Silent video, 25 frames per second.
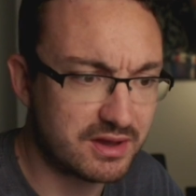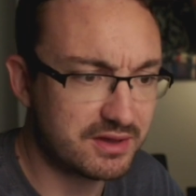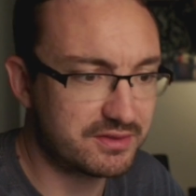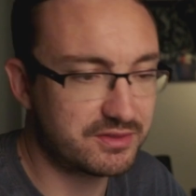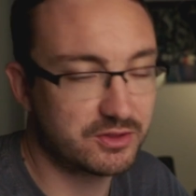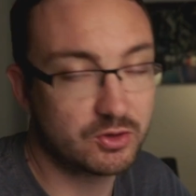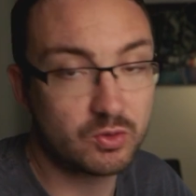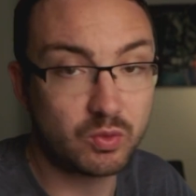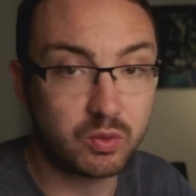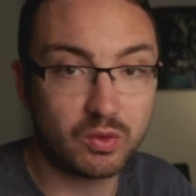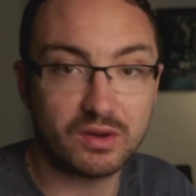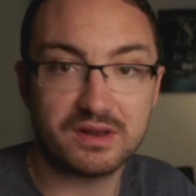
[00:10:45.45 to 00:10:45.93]

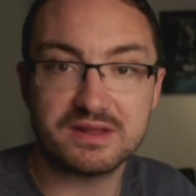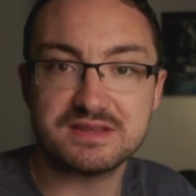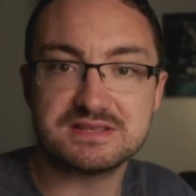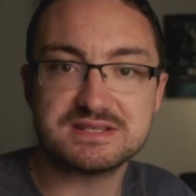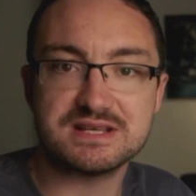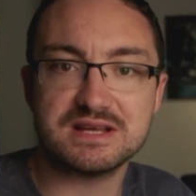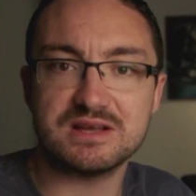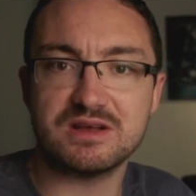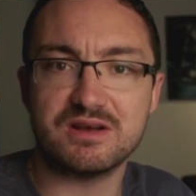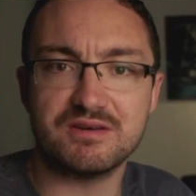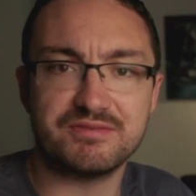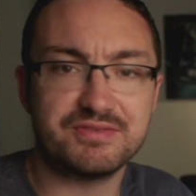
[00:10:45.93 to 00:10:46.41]
The
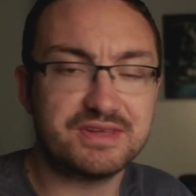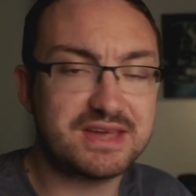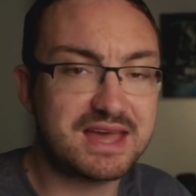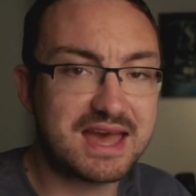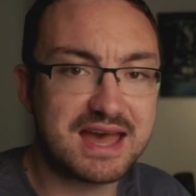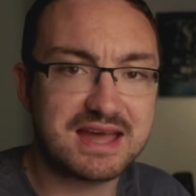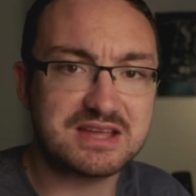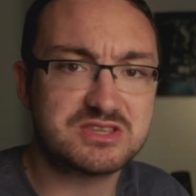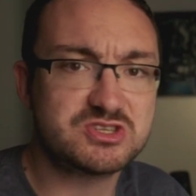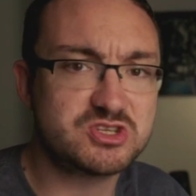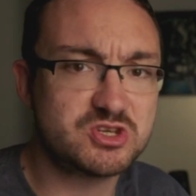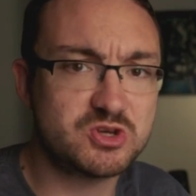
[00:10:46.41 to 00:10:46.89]
quality of the
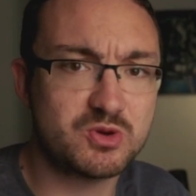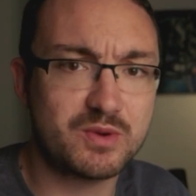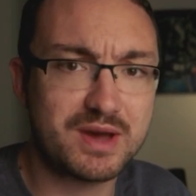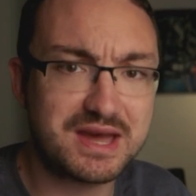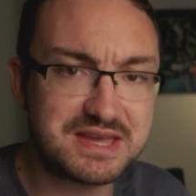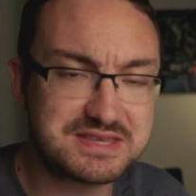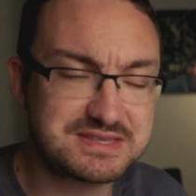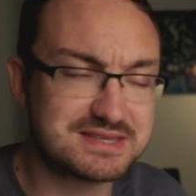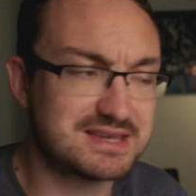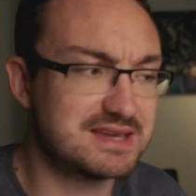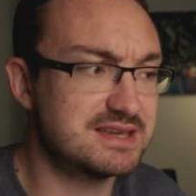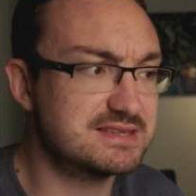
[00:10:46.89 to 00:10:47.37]
Air
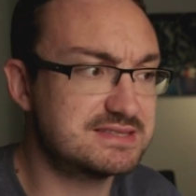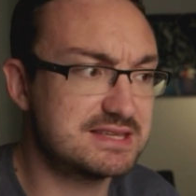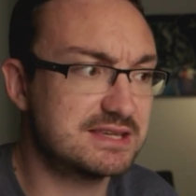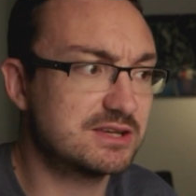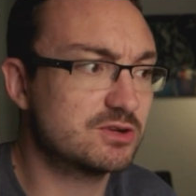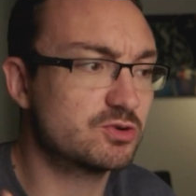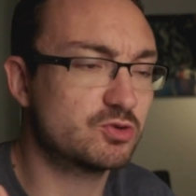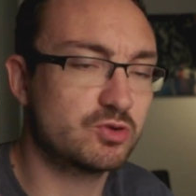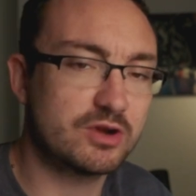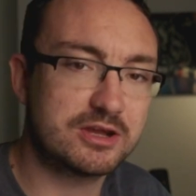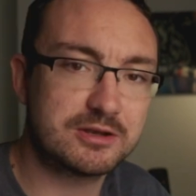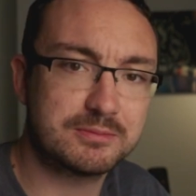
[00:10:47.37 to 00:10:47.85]
2S is
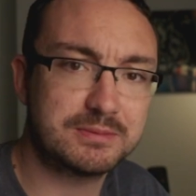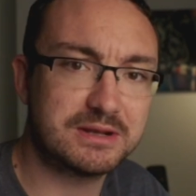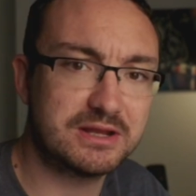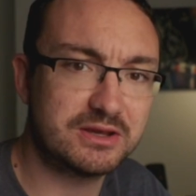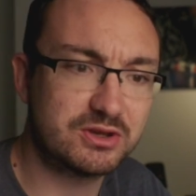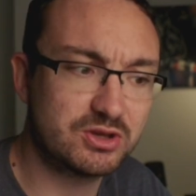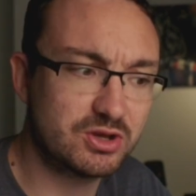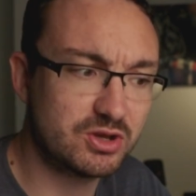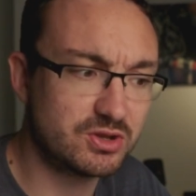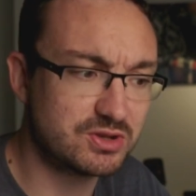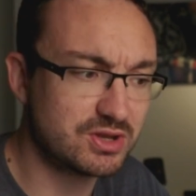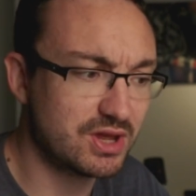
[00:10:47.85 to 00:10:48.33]
incredibly
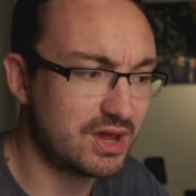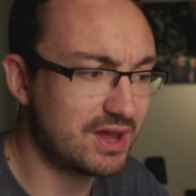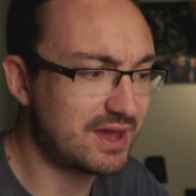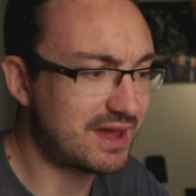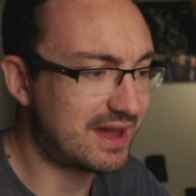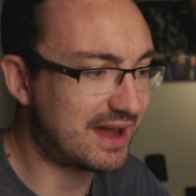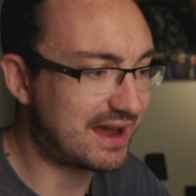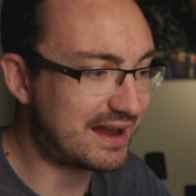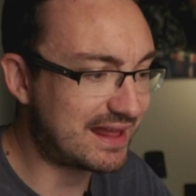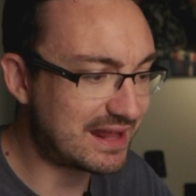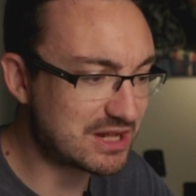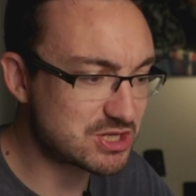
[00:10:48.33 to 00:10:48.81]
good.
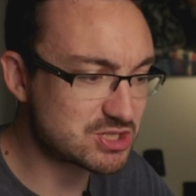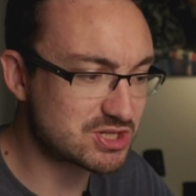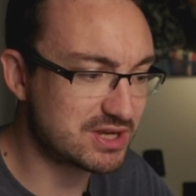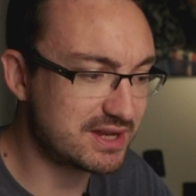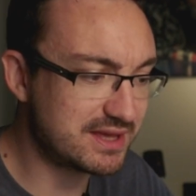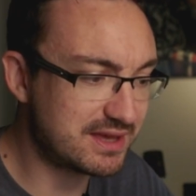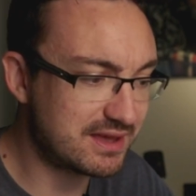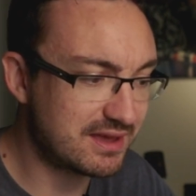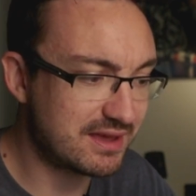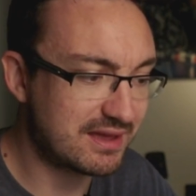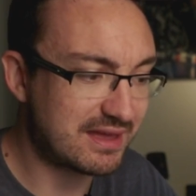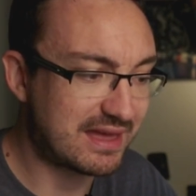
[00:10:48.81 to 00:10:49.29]
And
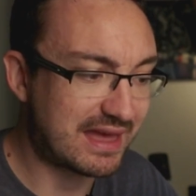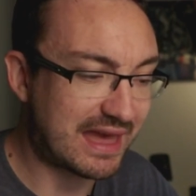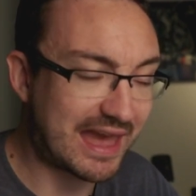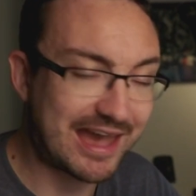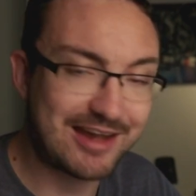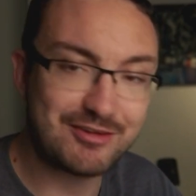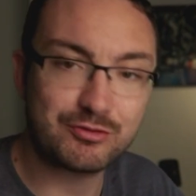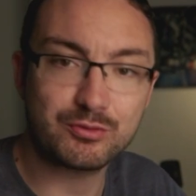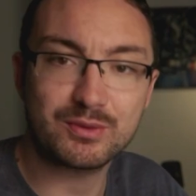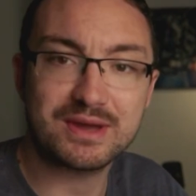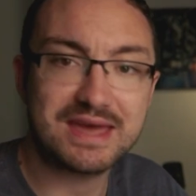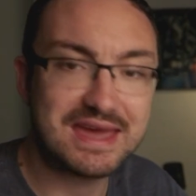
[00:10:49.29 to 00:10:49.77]
actually,
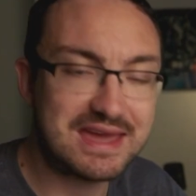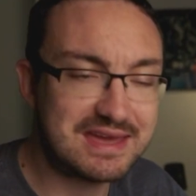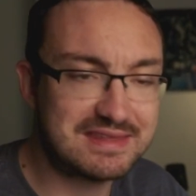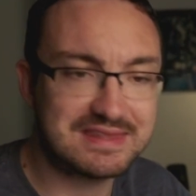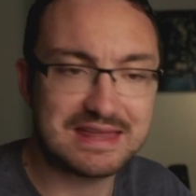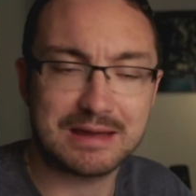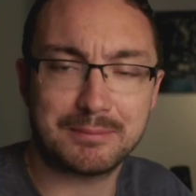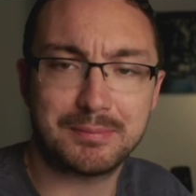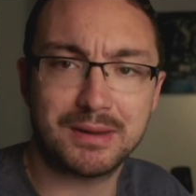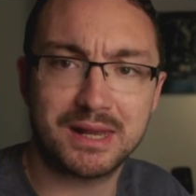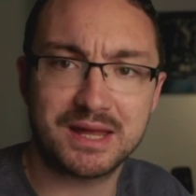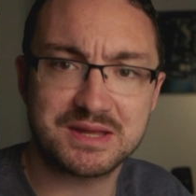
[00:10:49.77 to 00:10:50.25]
have we hit
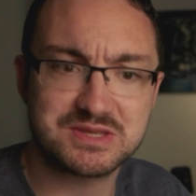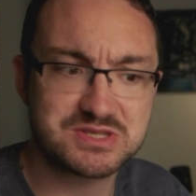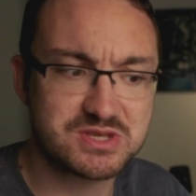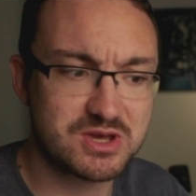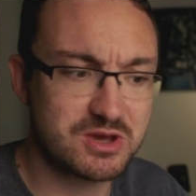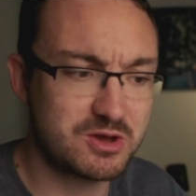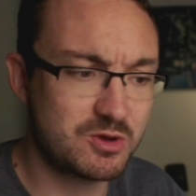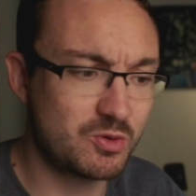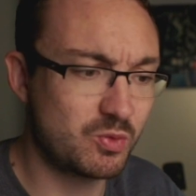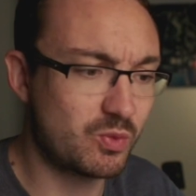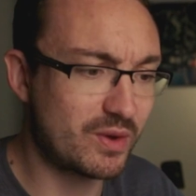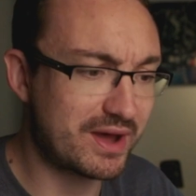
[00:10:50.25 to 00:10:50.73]
that
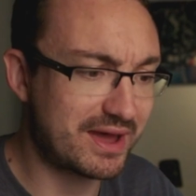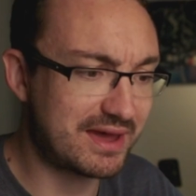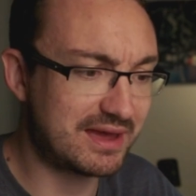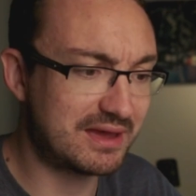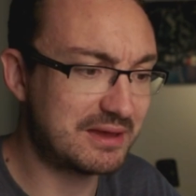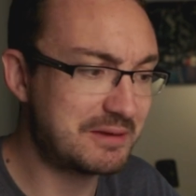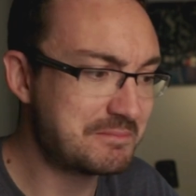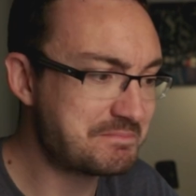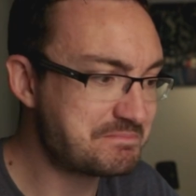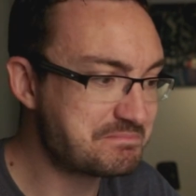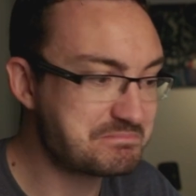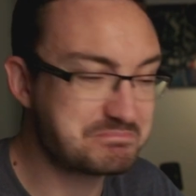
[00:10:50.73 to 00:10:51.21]
plateau
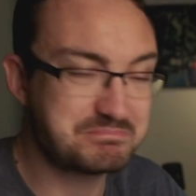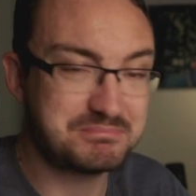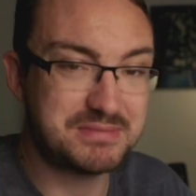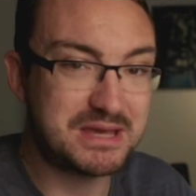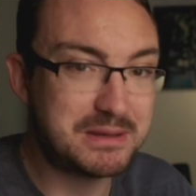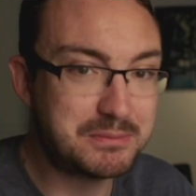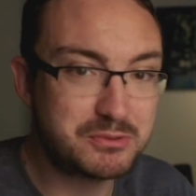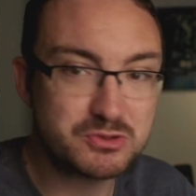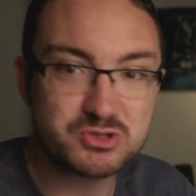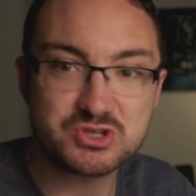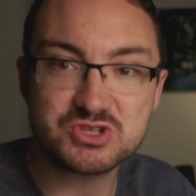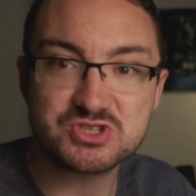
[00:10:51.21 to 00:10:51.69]
where
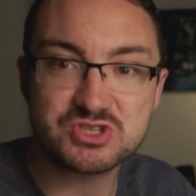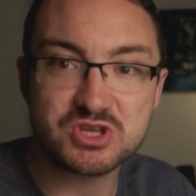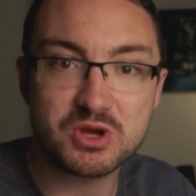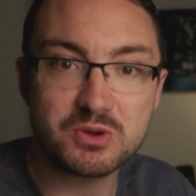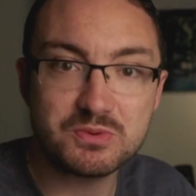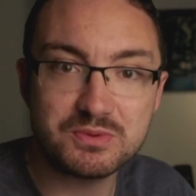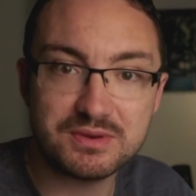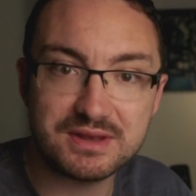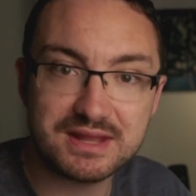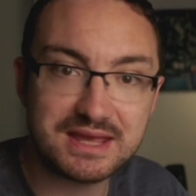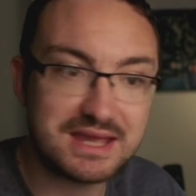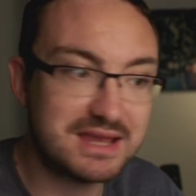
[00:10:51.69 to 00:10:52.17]
people just
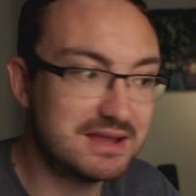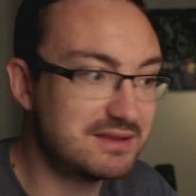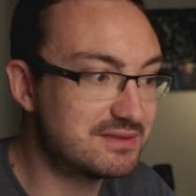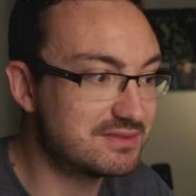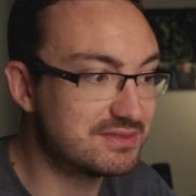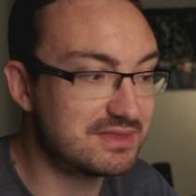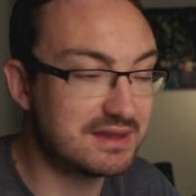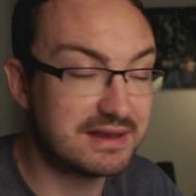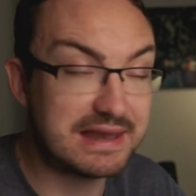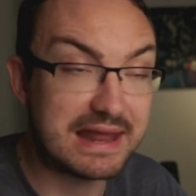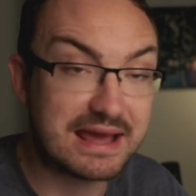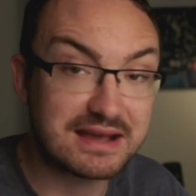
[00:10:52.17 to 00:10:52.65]
don't need
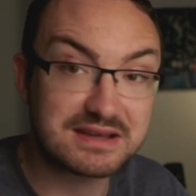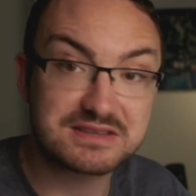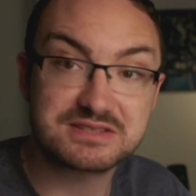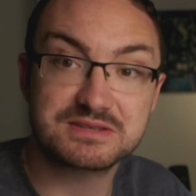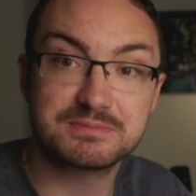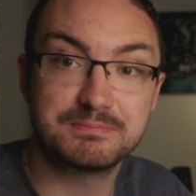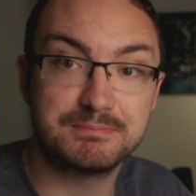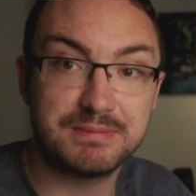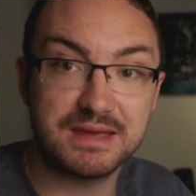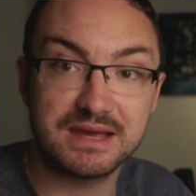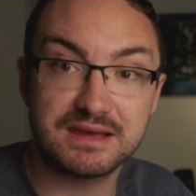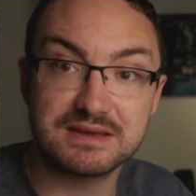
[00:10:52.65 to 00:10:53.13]
the next
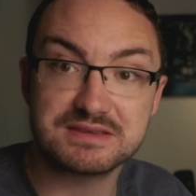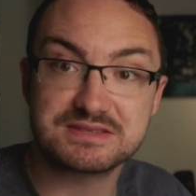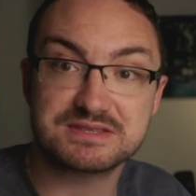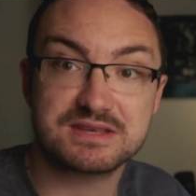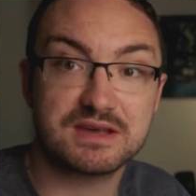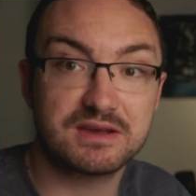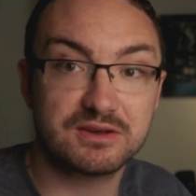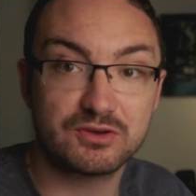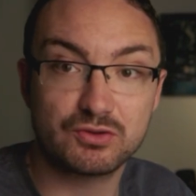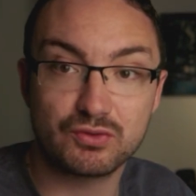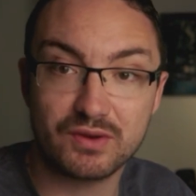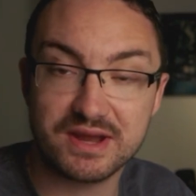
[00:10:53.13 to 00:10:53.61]
biggest
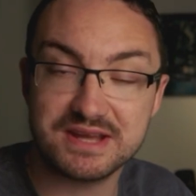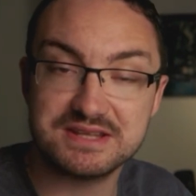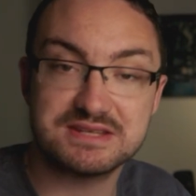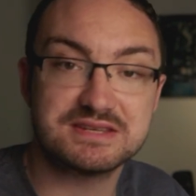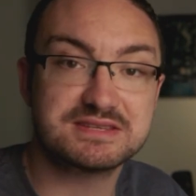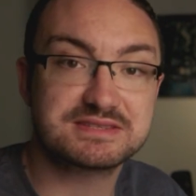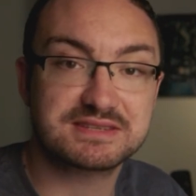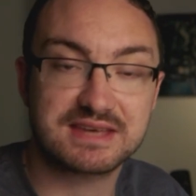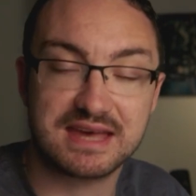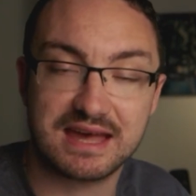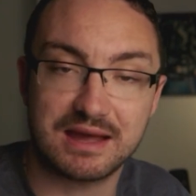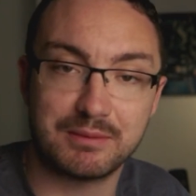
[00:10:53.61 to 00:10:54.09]
and
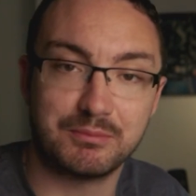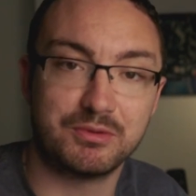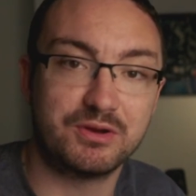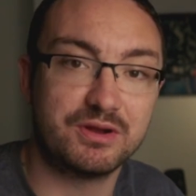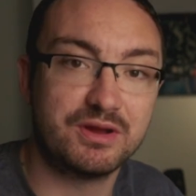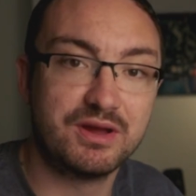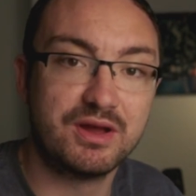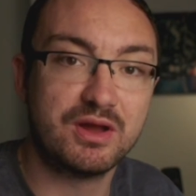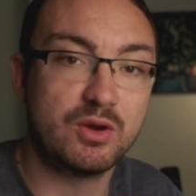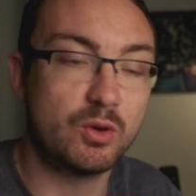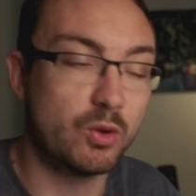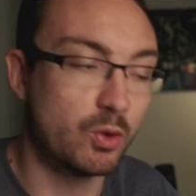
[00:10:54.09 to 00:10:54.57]
greatest
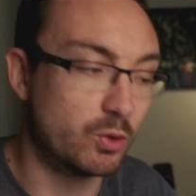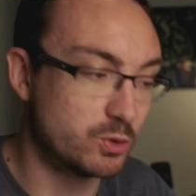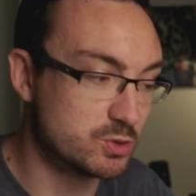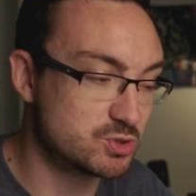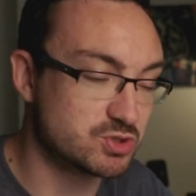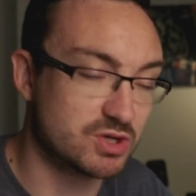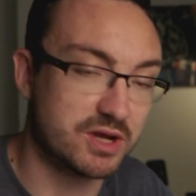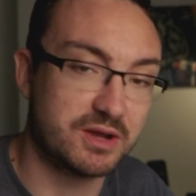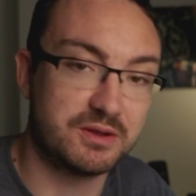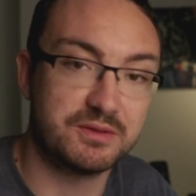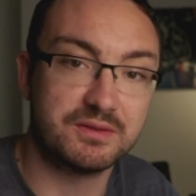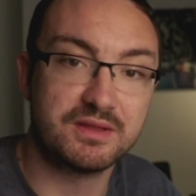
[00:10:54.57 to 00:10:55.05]
camera or
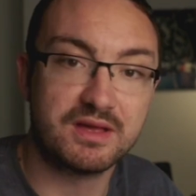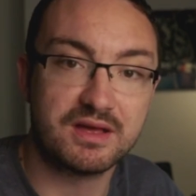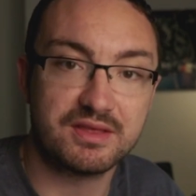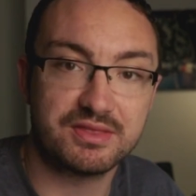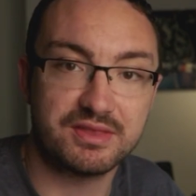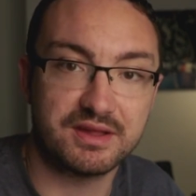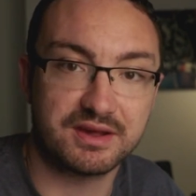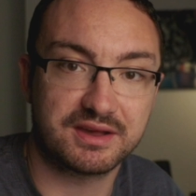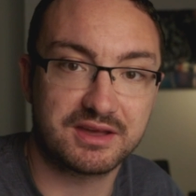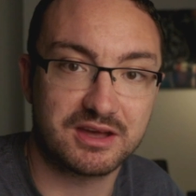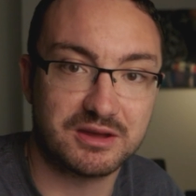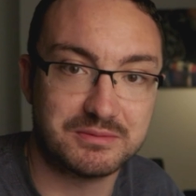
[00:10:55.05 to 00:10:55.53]
drone
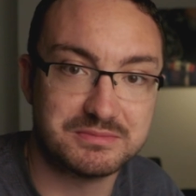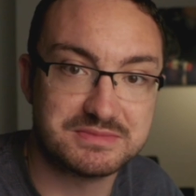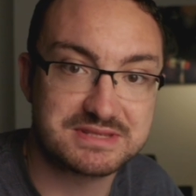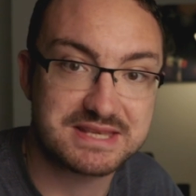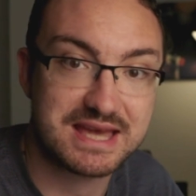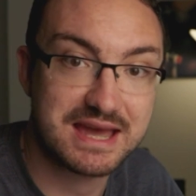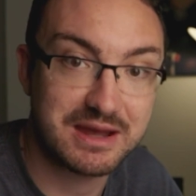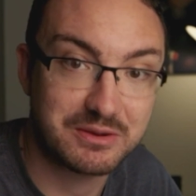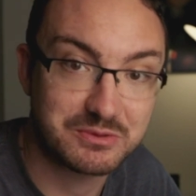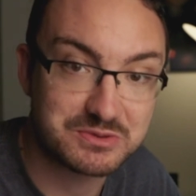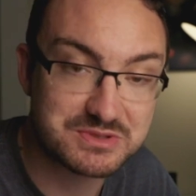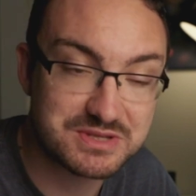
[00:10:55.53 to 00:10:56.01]
that comes
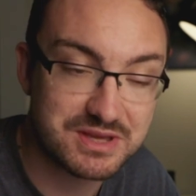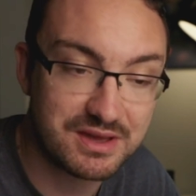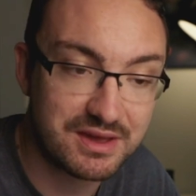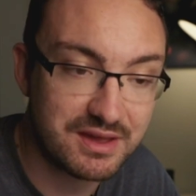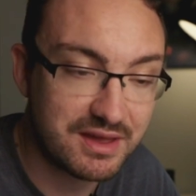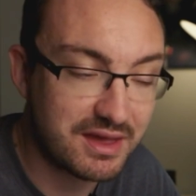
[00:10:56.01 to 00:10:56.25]
out?